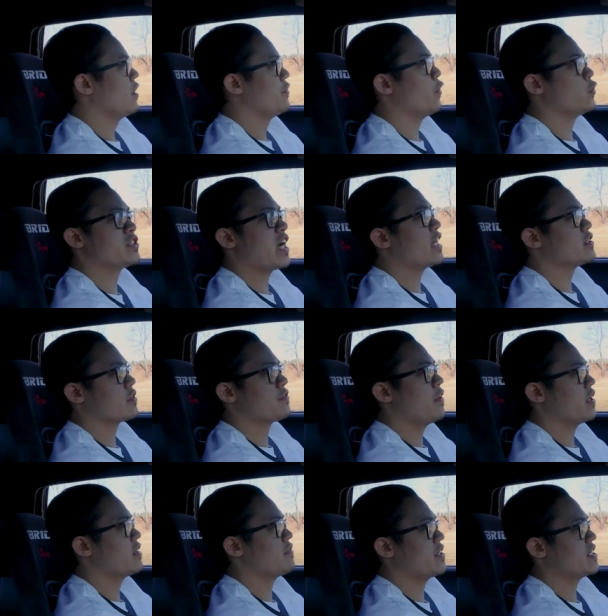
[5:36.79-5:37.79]
Those guys are
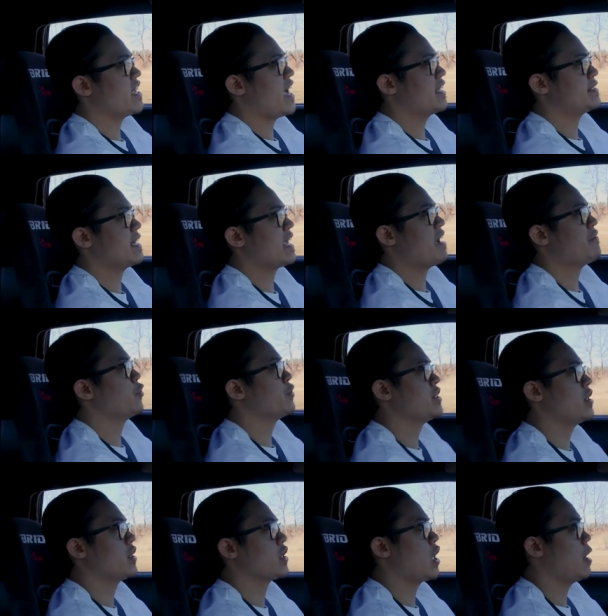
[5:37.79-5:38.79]
fucking fantastic. I've only
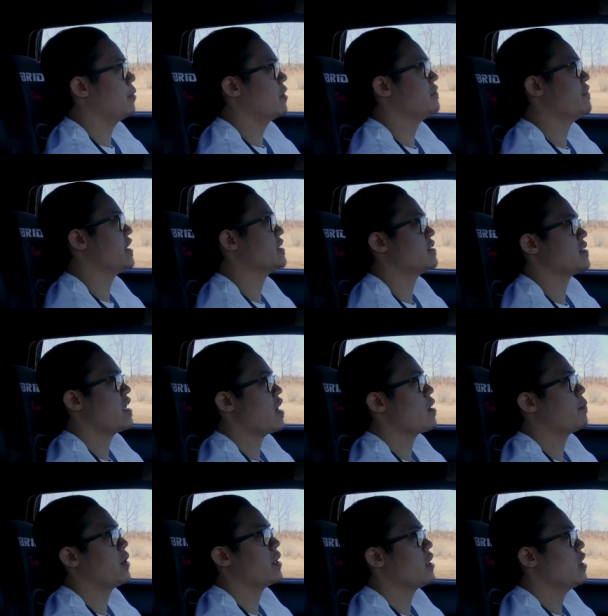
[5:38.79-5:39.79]
done a couple events
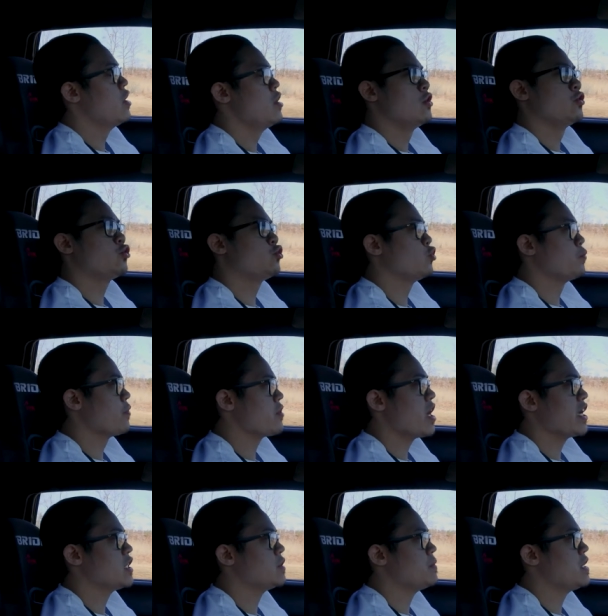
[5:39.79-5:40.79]
there, but super
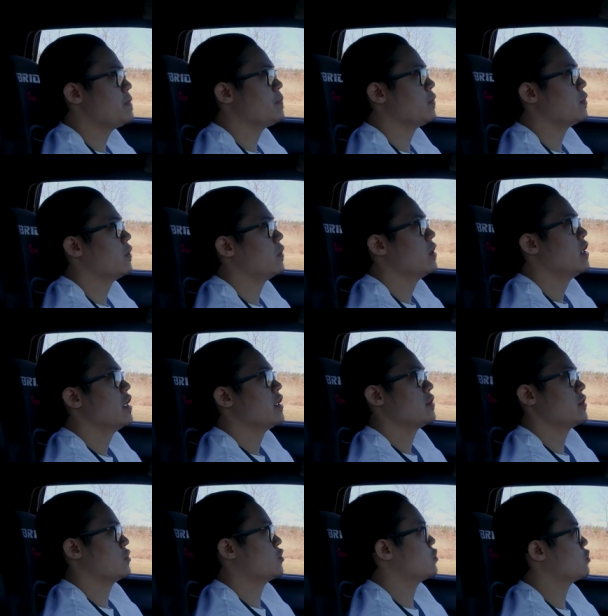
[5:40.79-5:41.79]
nice people.
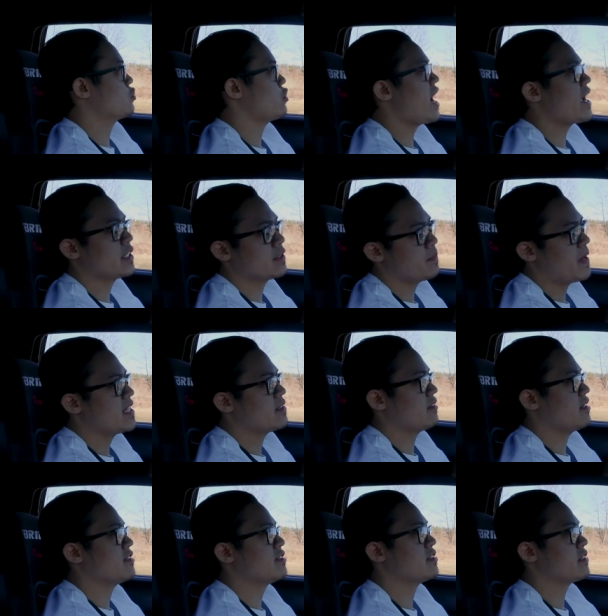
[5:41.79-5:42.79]
The track is
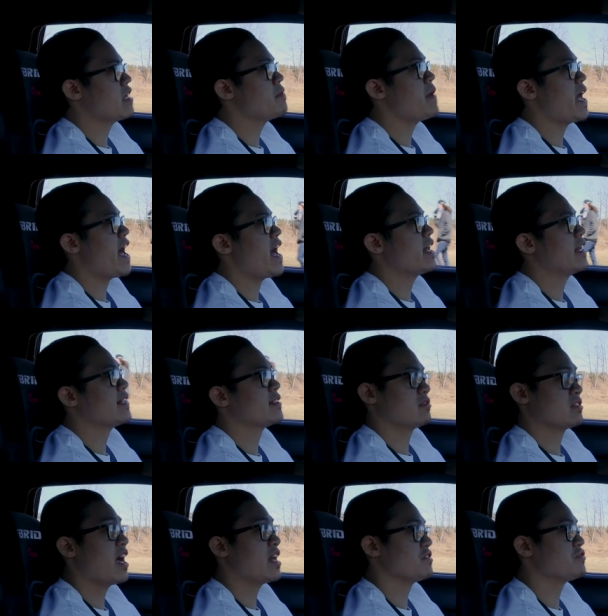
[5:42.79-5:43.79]
basically a skid pad and
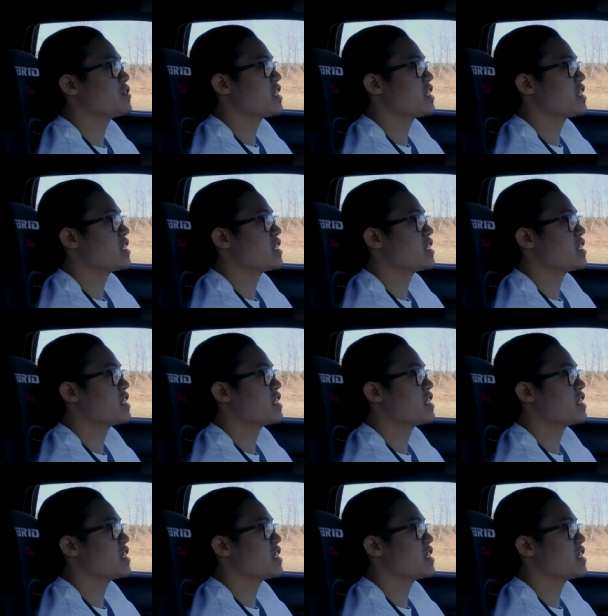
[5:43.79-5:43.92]
it's kind of